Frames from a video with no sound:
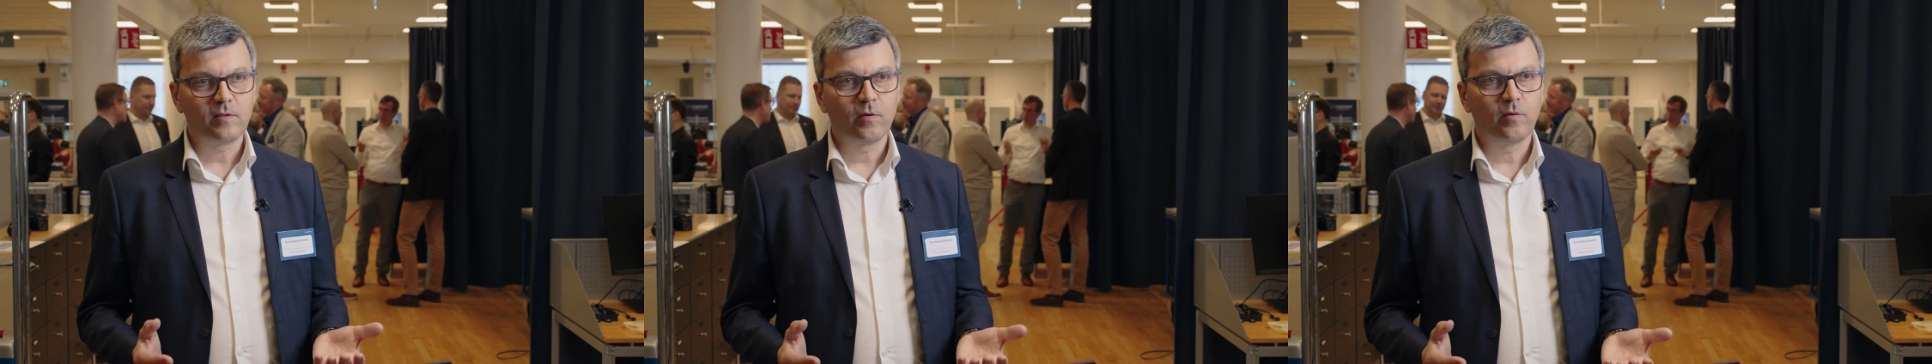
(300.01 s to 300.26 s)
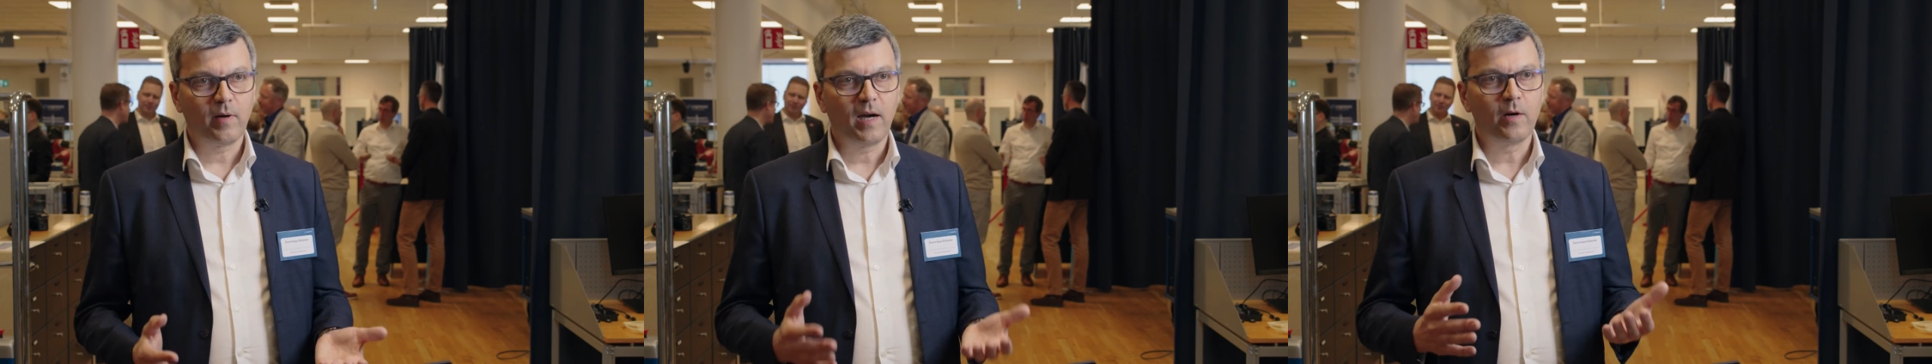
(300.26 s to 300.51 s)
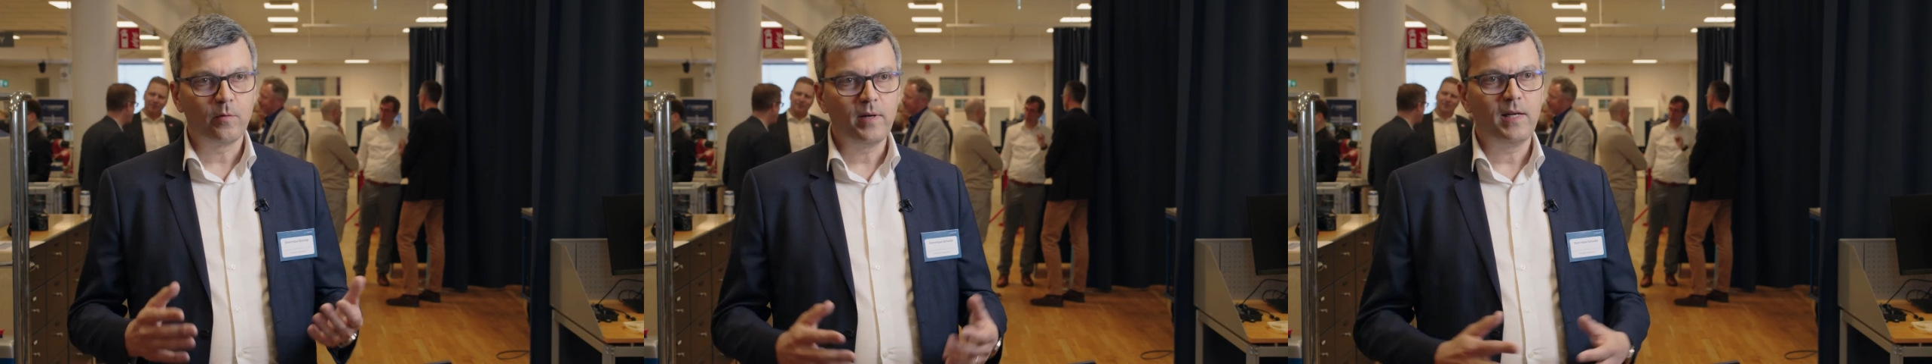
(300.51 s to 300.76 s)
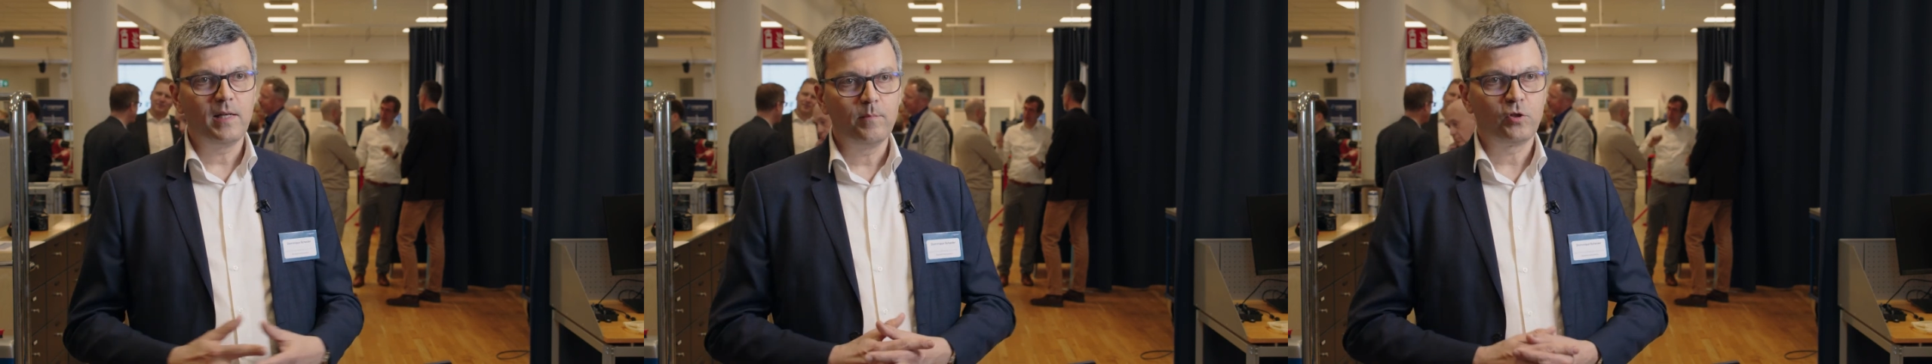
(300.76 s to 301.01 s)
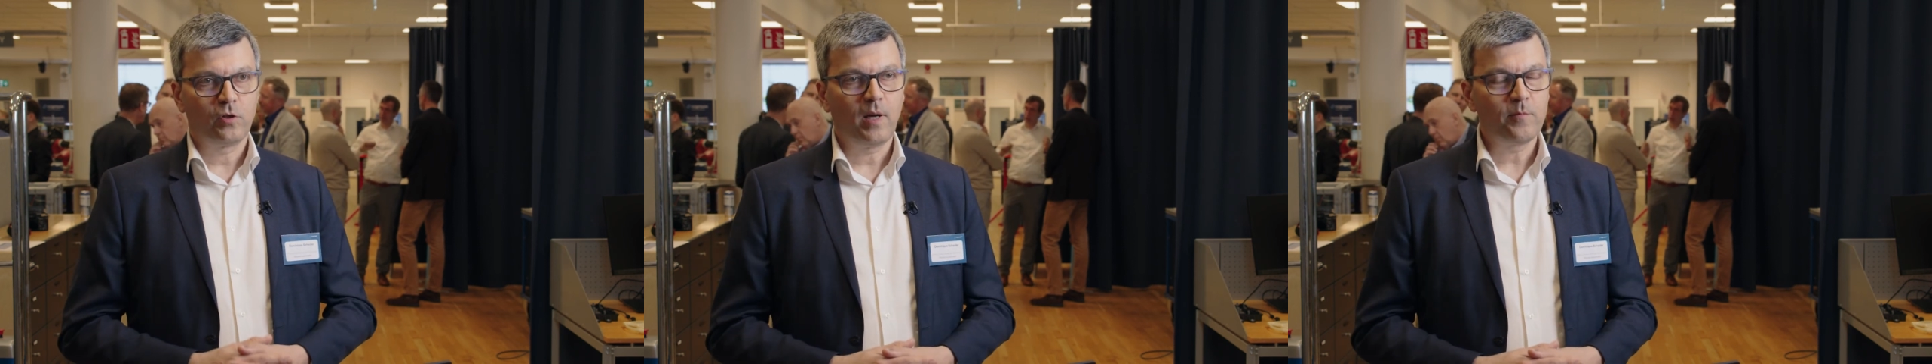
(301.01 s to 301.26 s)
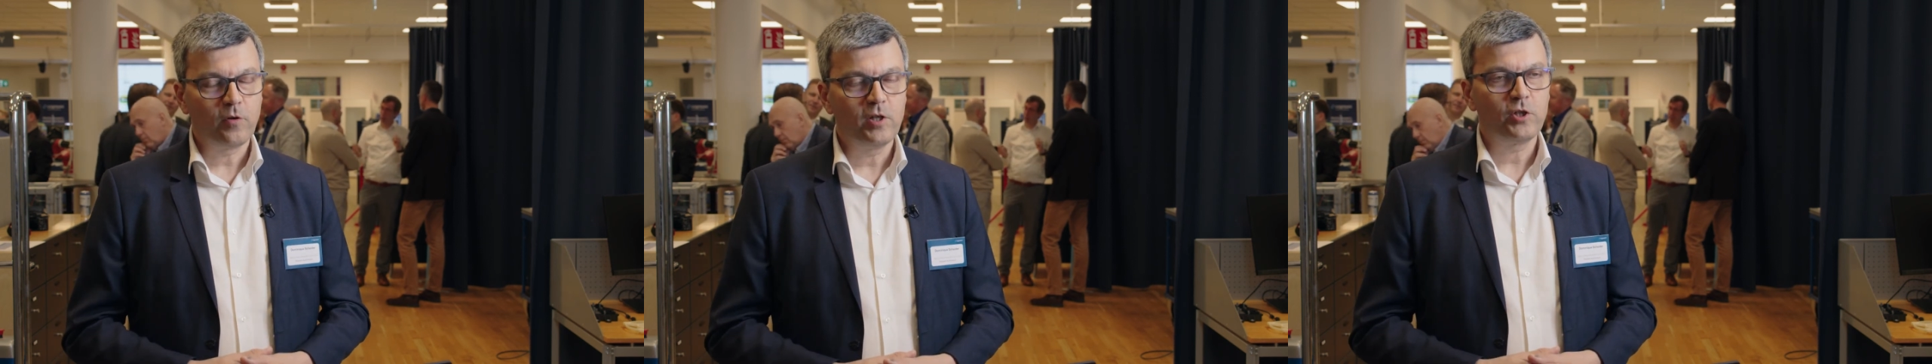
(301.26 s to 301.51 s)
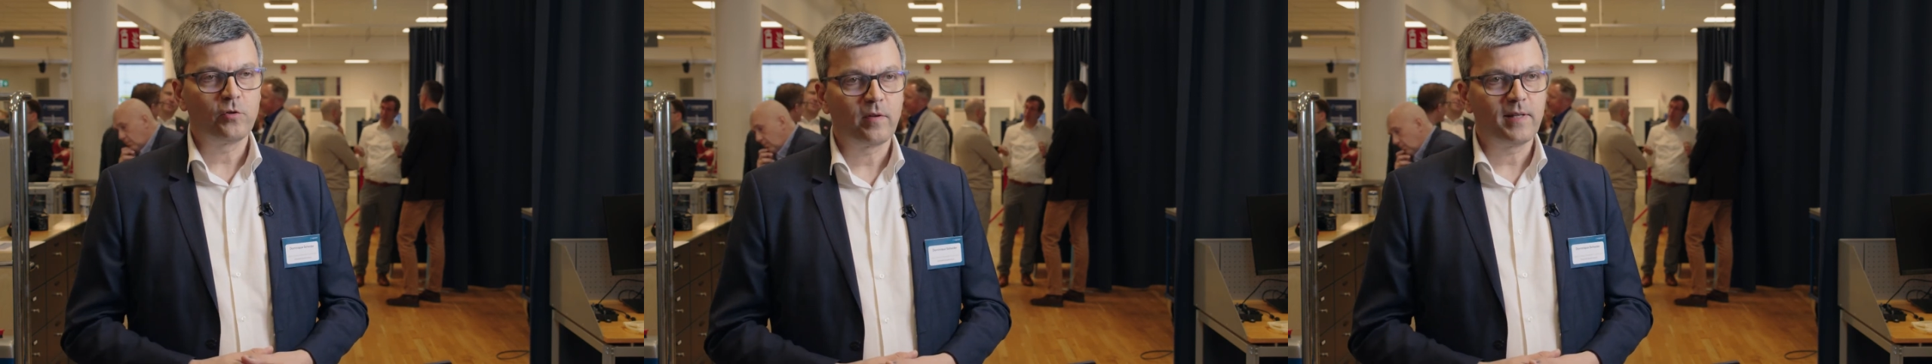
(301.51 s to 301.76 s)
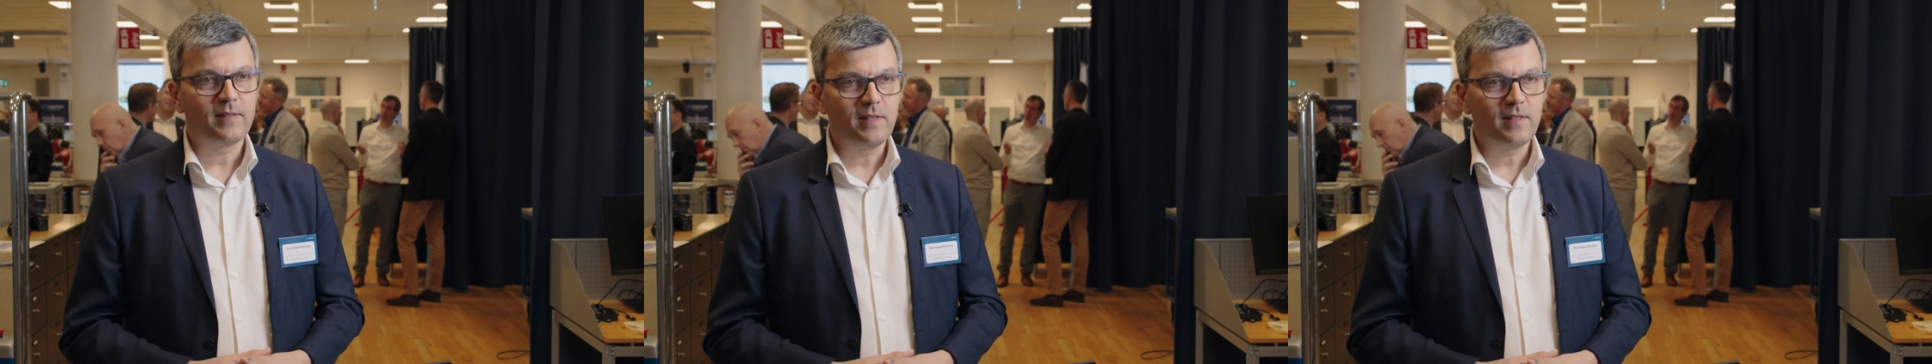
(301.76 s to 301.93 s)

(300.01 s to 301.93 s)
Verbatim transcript: So I really, I'm very sure that